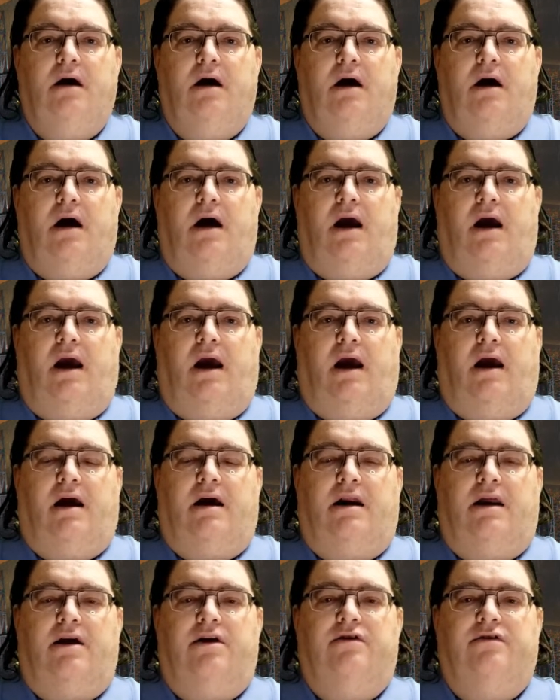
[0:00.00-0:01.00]

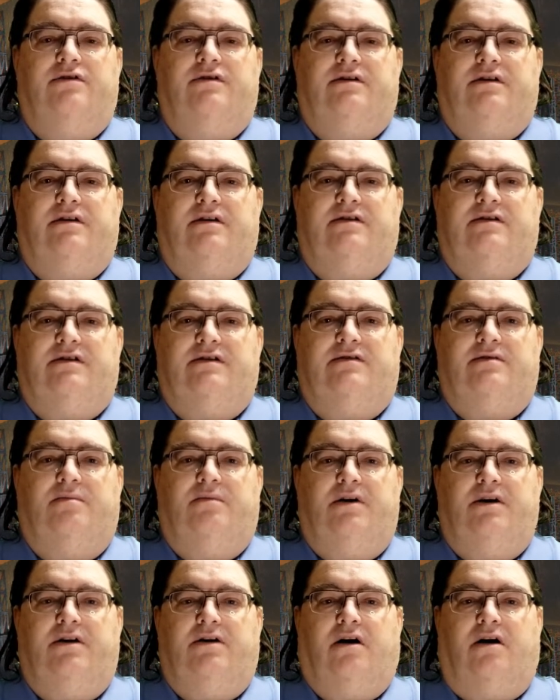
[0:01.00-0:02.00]
And he uses a system
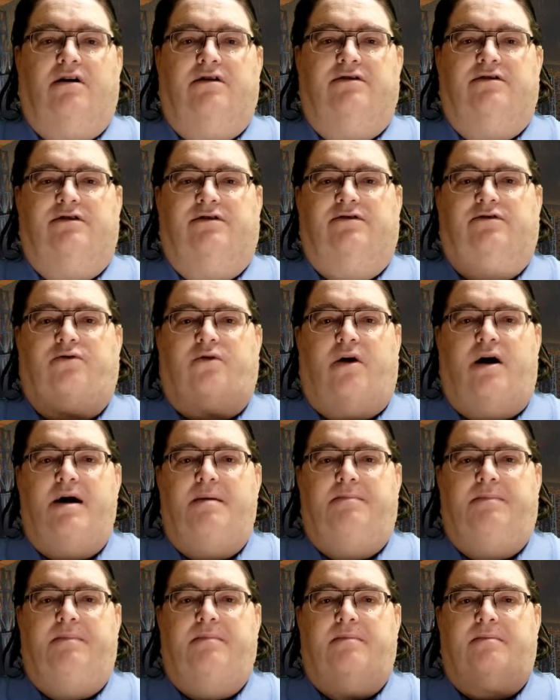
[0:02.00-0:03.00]
we calls the Scripe
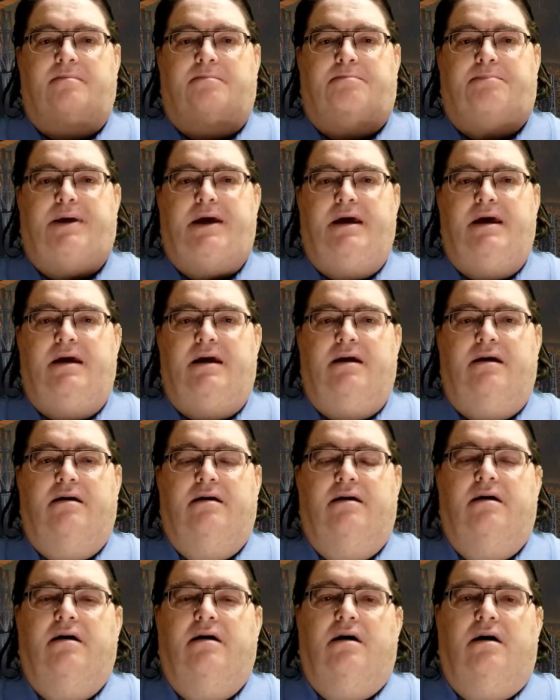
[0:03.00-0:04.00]
P,
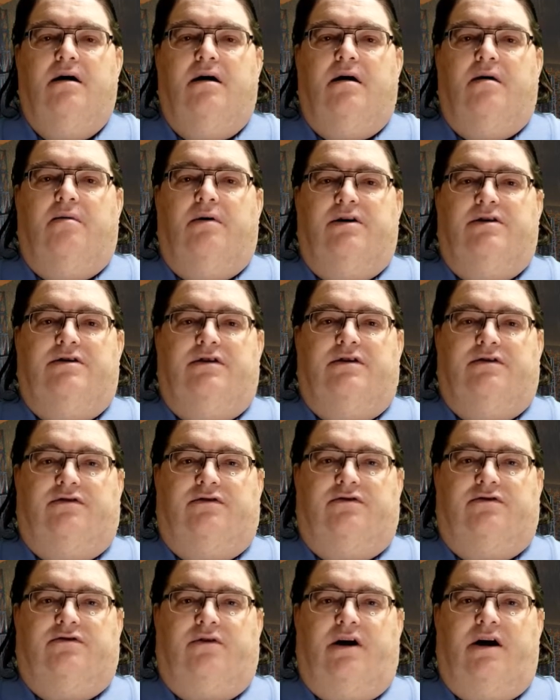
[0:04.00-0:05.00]
which is
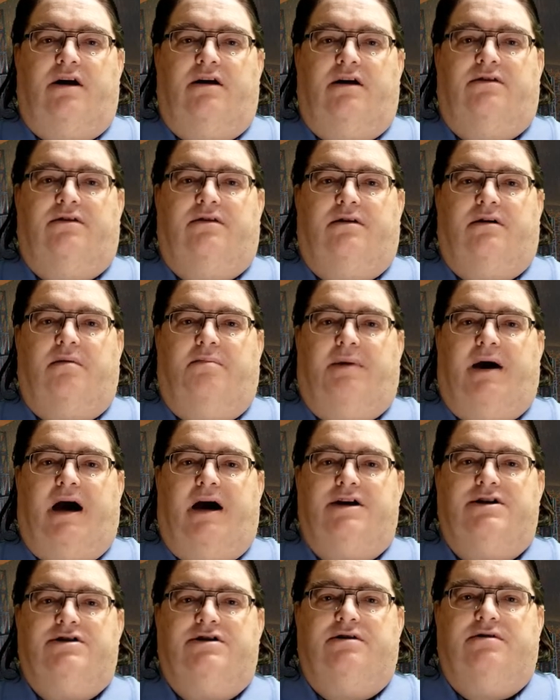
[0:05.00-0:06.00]
strength,
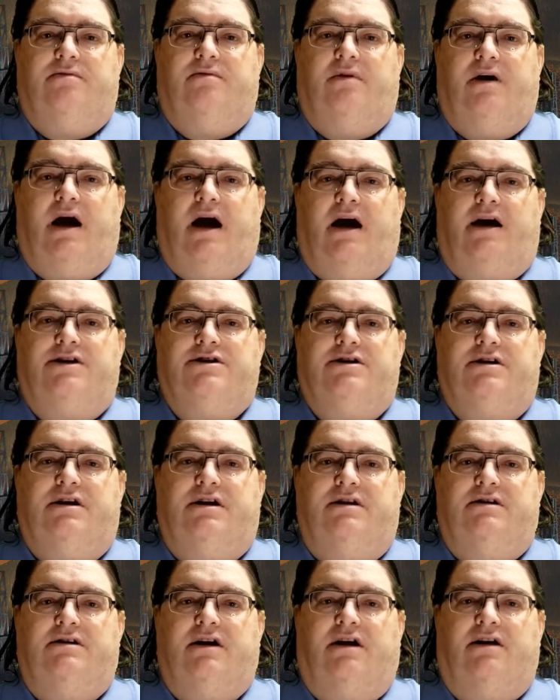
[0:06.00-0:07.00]
compassion, reaction,
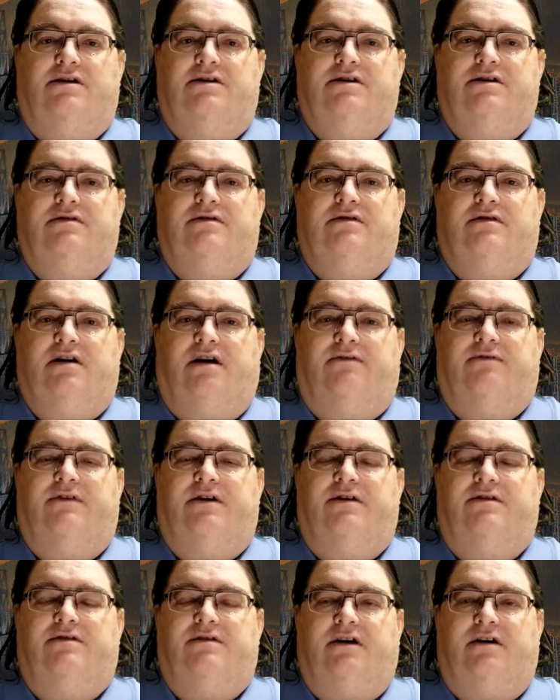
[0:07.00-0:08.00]
intelligence,
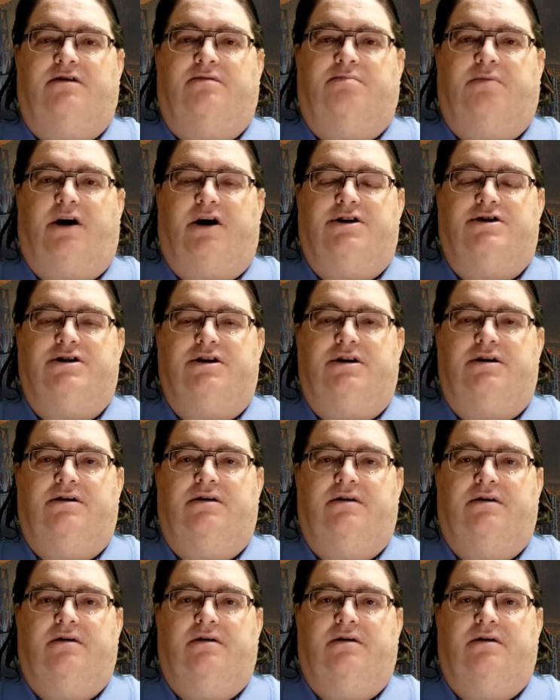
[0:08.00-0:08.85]
toughness, expression,